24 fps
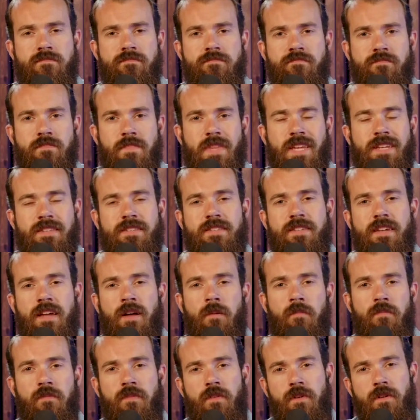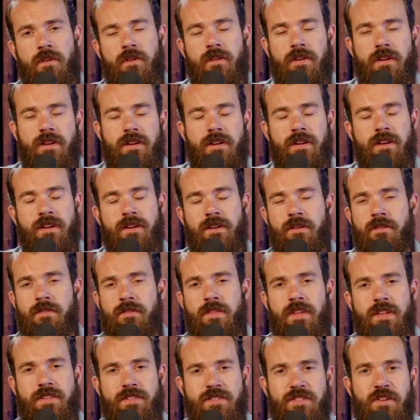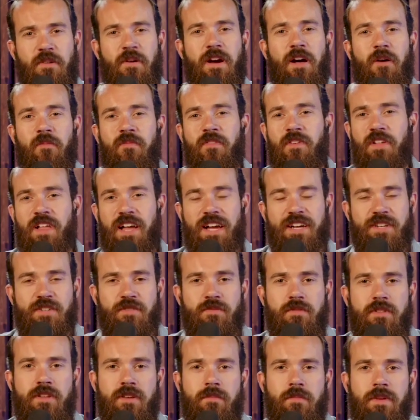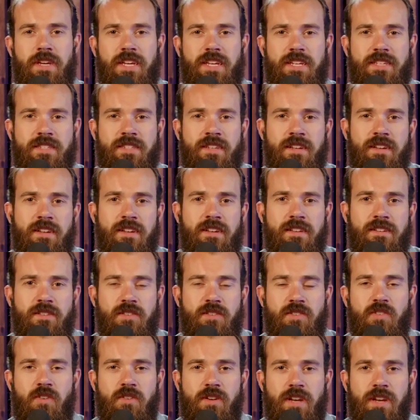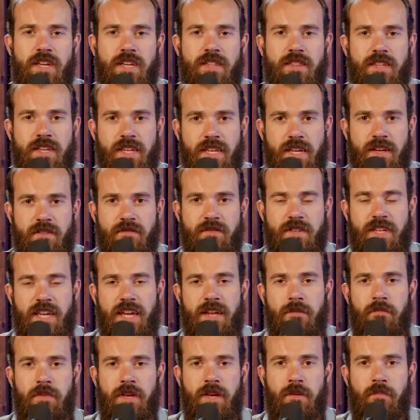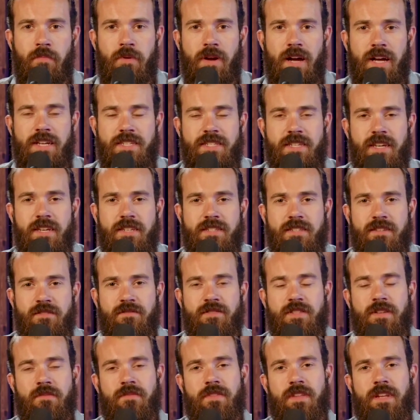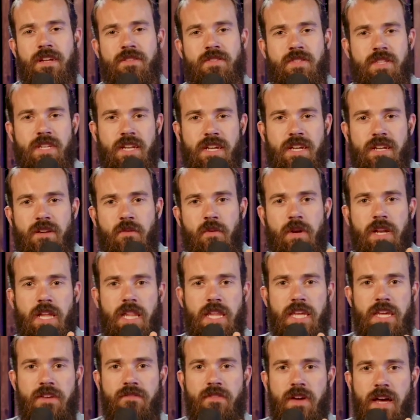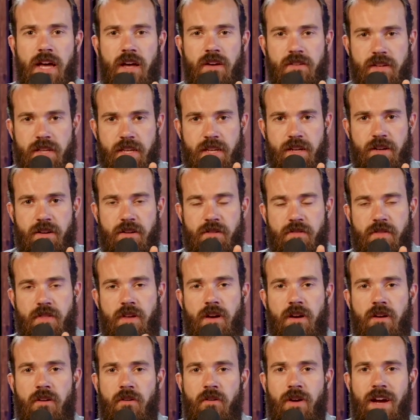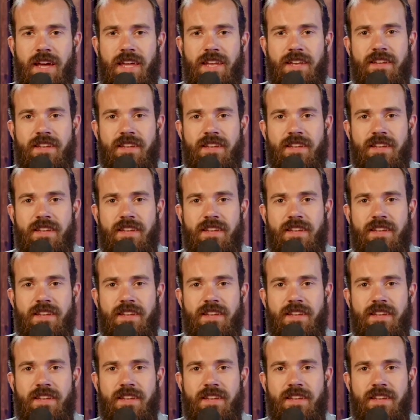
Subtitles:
That's helpful. That's so helpful, actually, because discerning the gift can be a process. There's something else that I don't want to leave out here, though, and